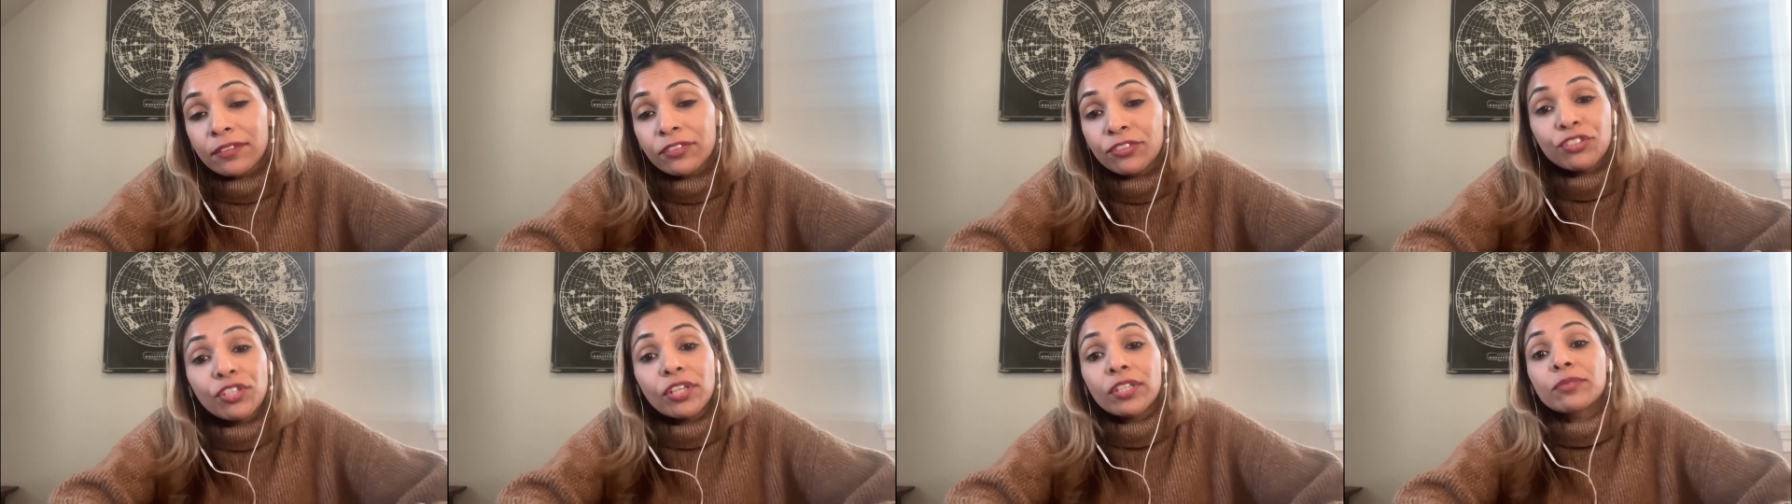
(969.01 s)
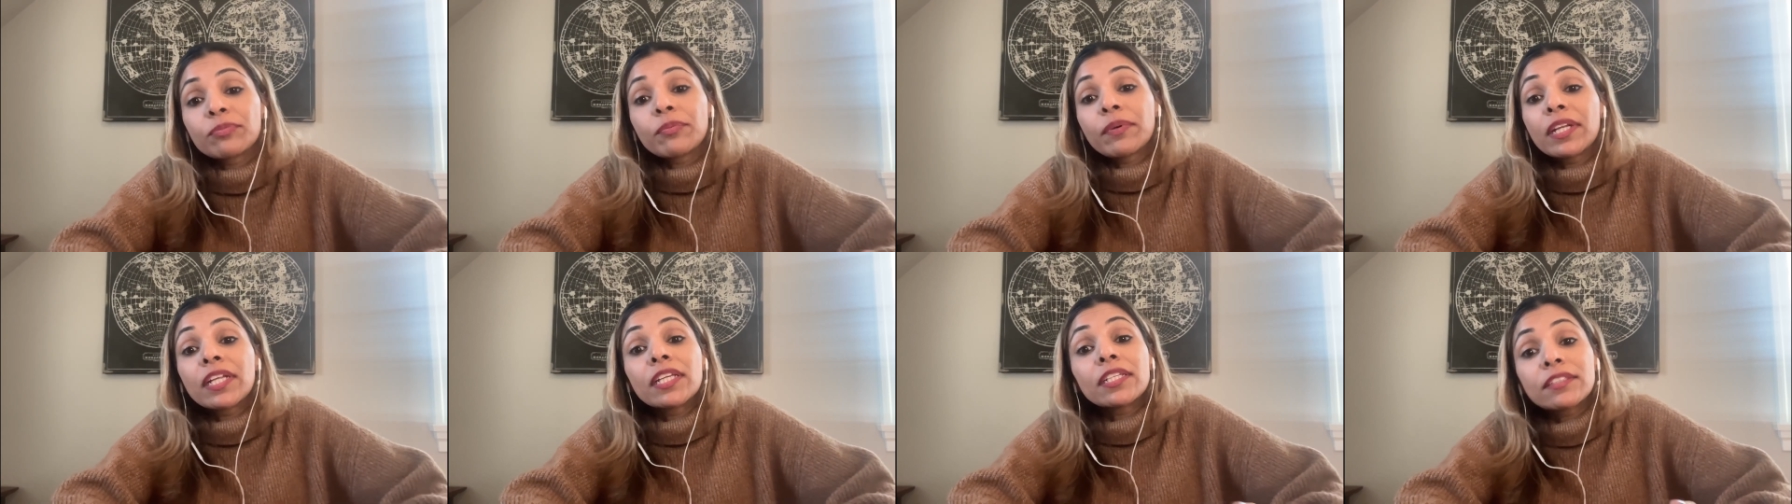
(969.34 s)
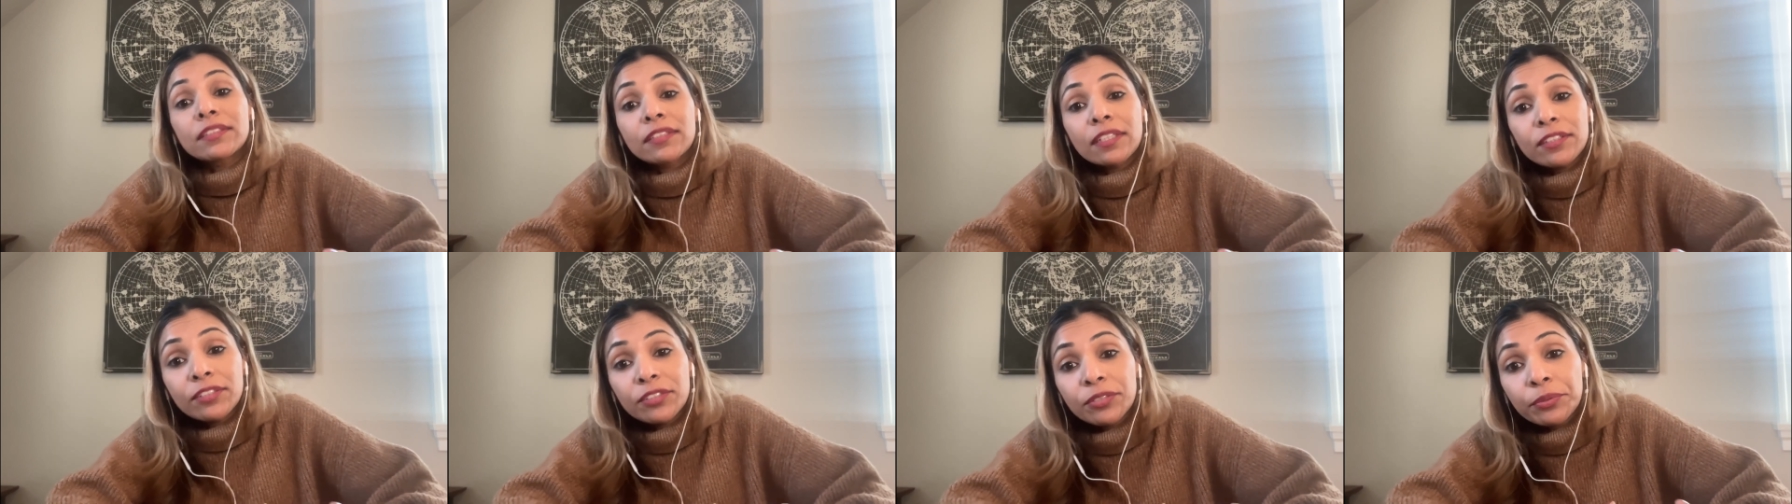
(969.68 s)
just when
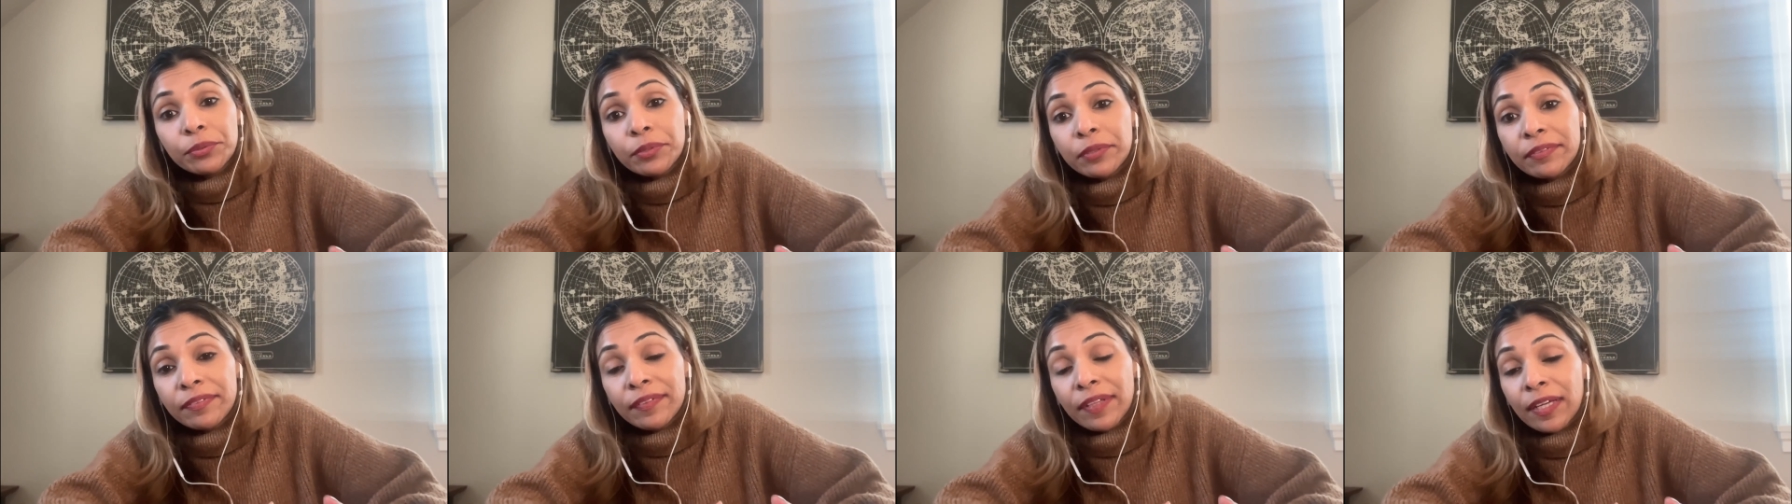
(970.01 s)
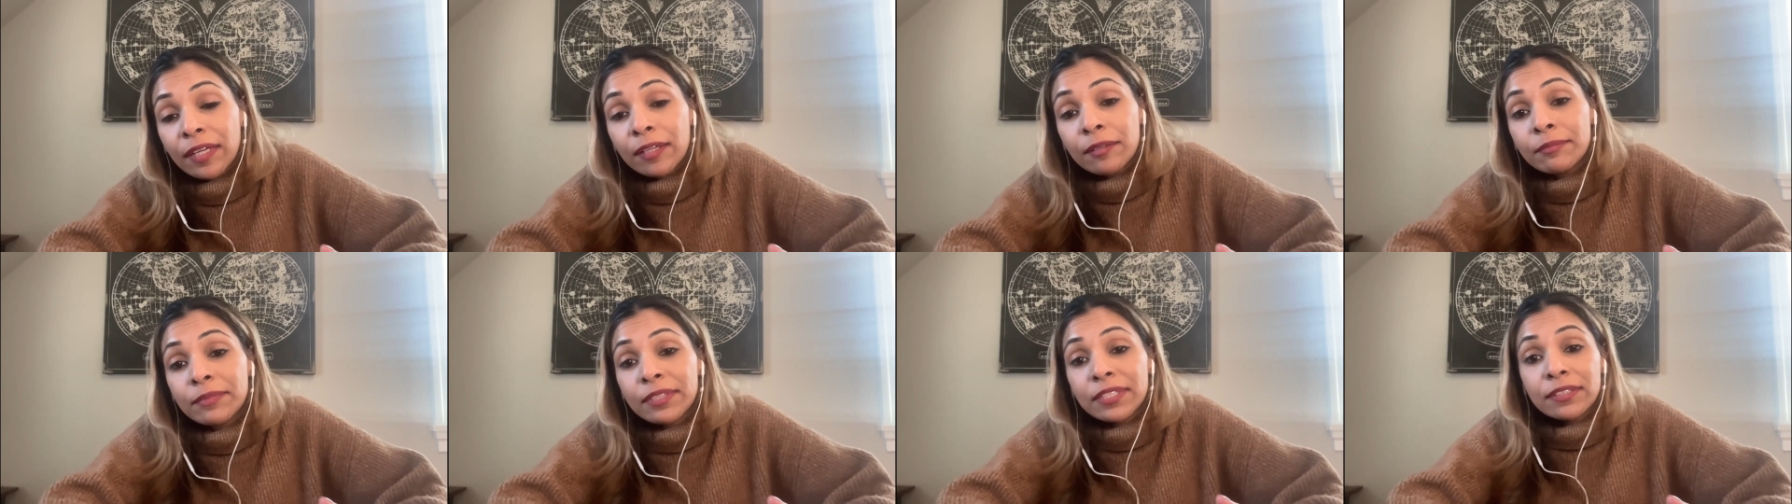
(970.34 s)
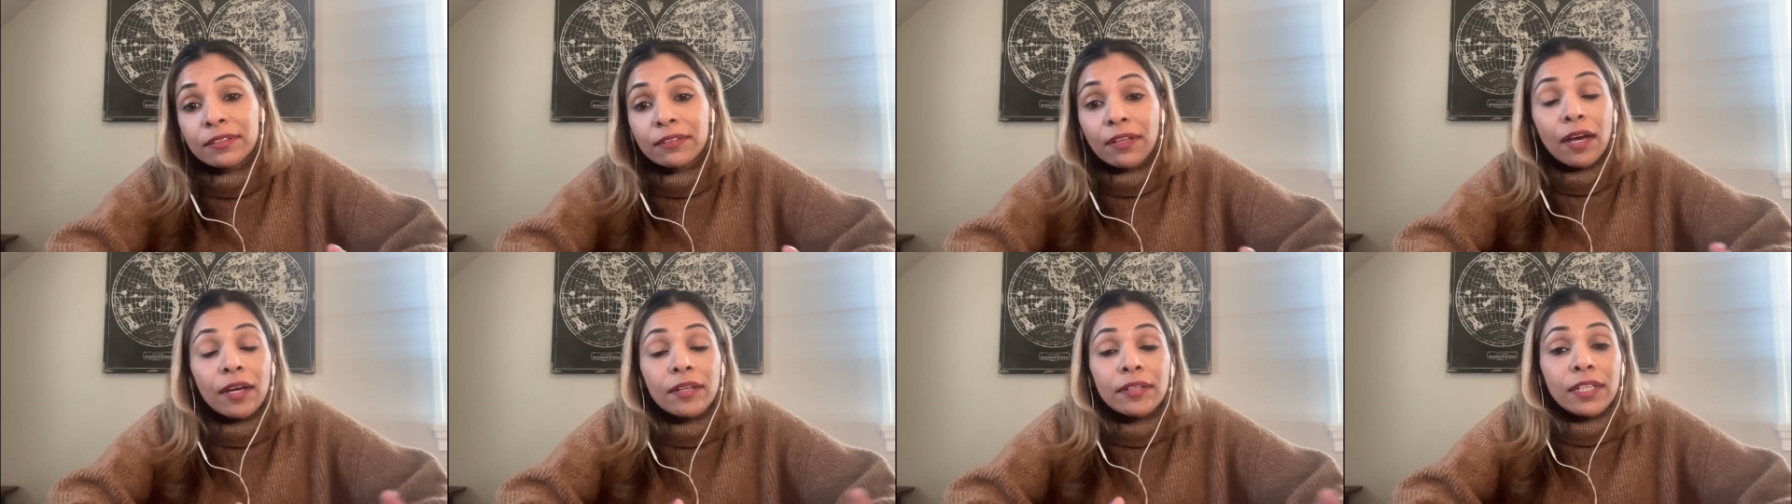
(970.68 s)
it's the two of them
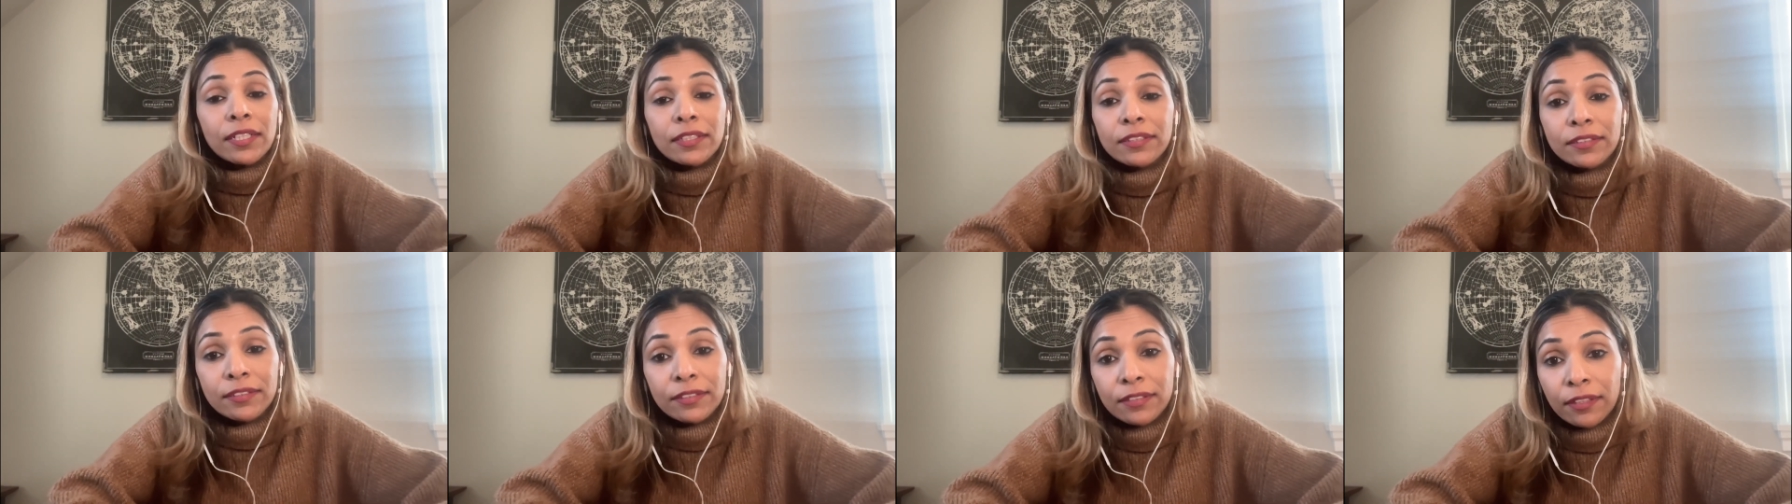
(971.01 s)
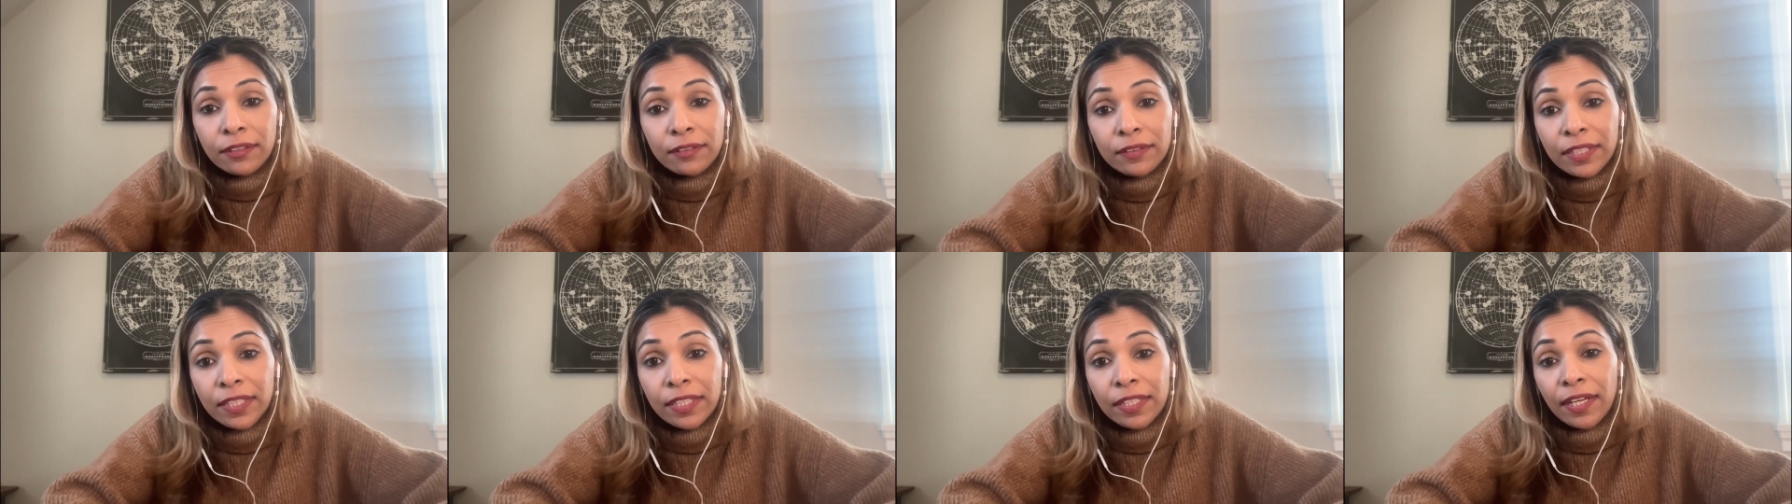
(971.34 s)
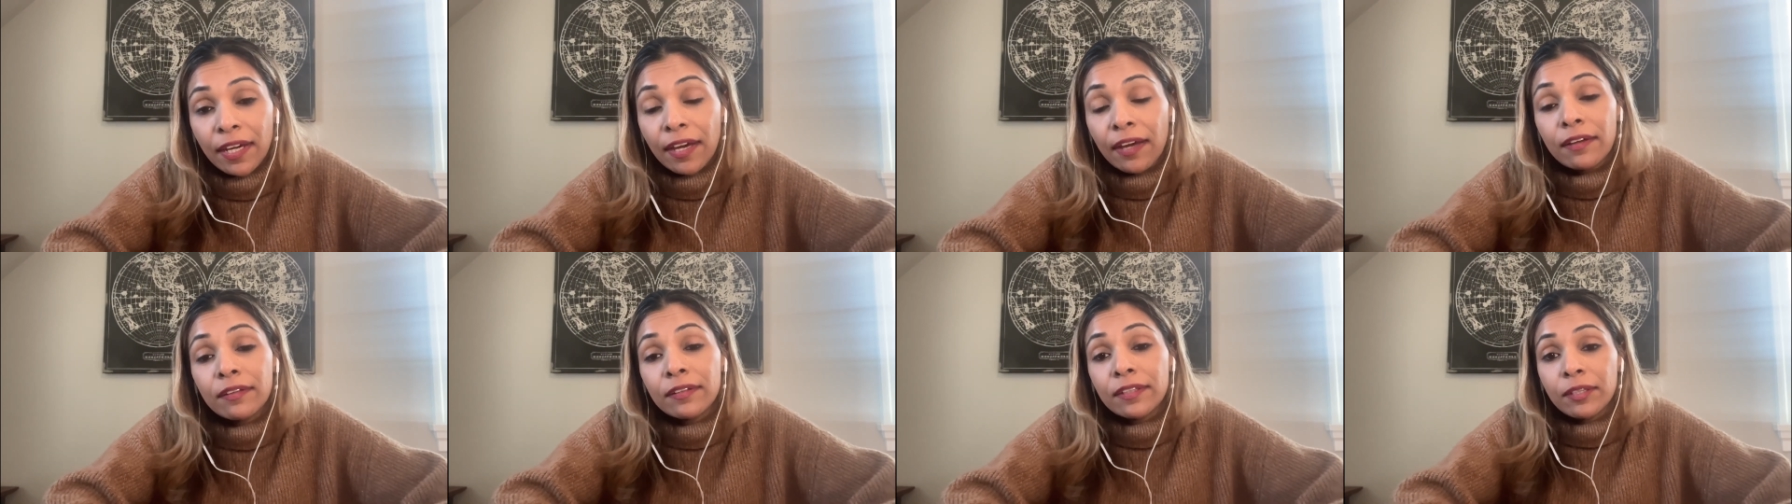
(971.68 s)
is not necessarily in
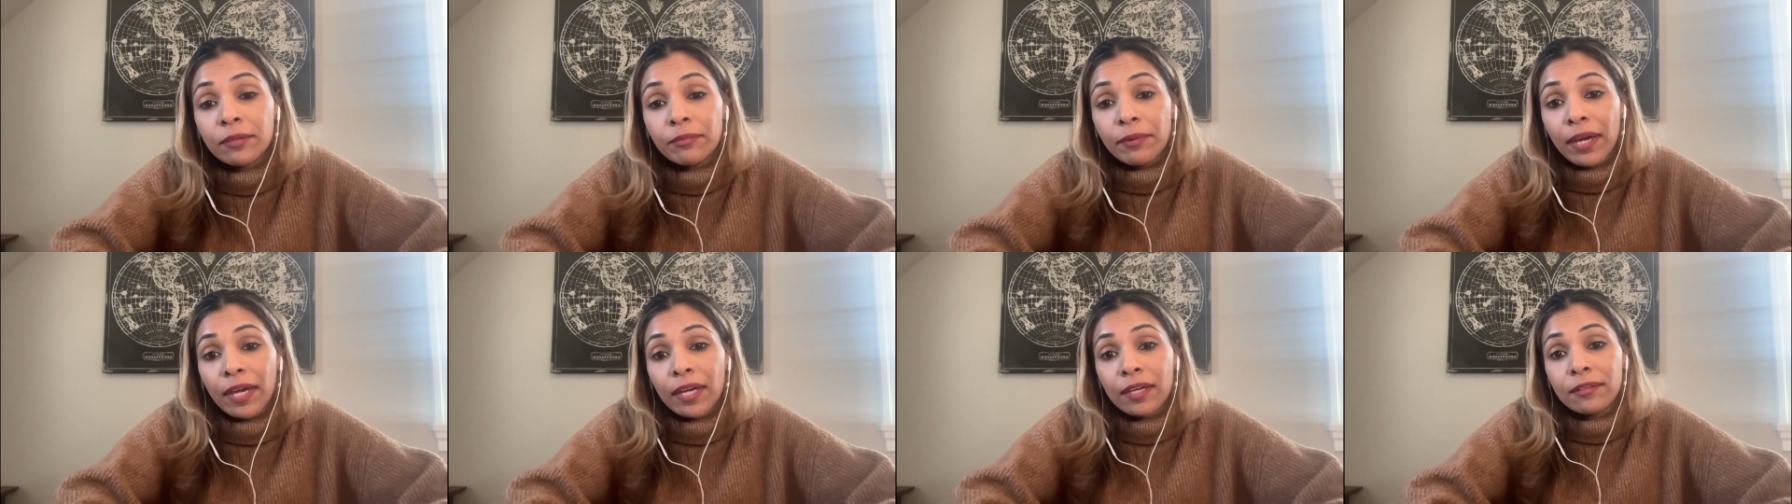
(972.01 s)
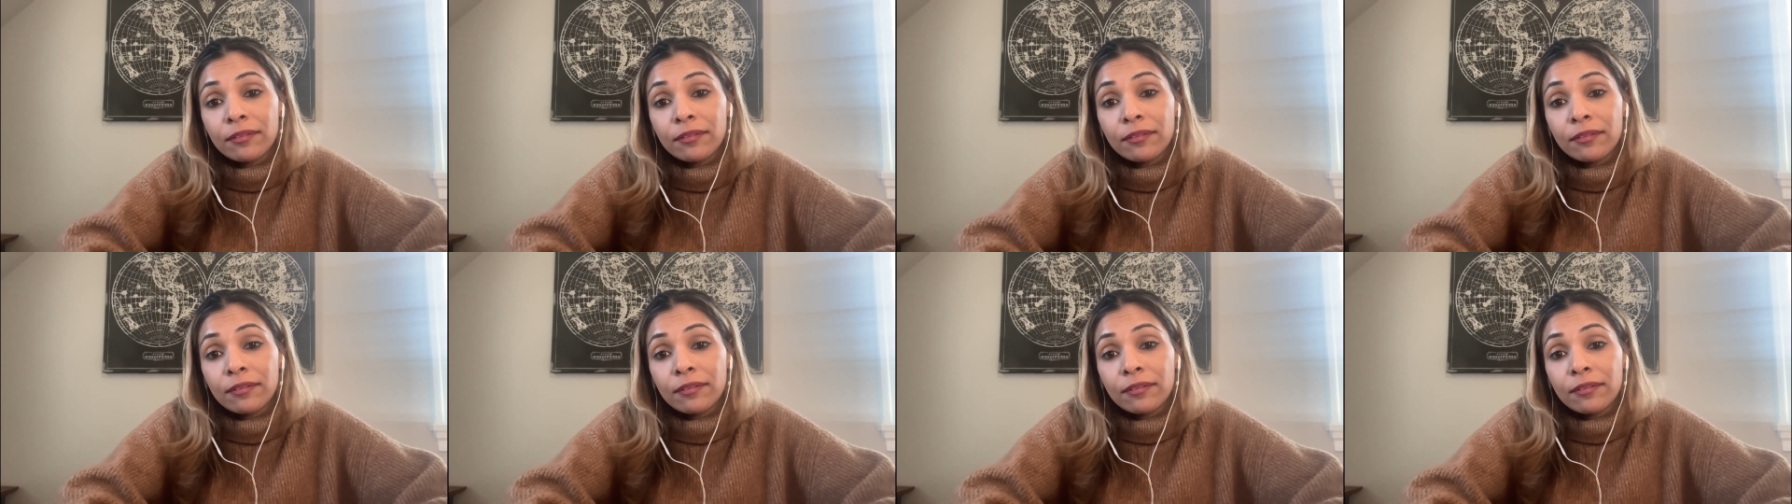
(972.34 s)
a healthy way,